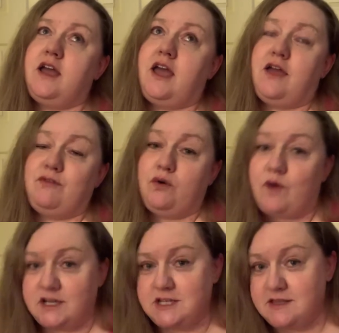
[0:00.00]
If you're
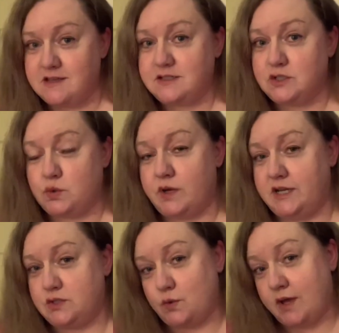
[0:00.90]
watching this in
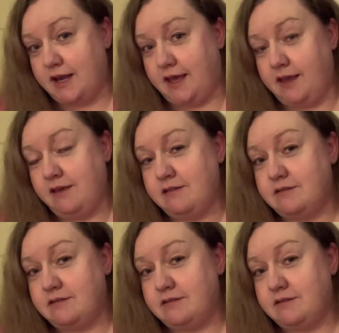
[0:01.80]
2020,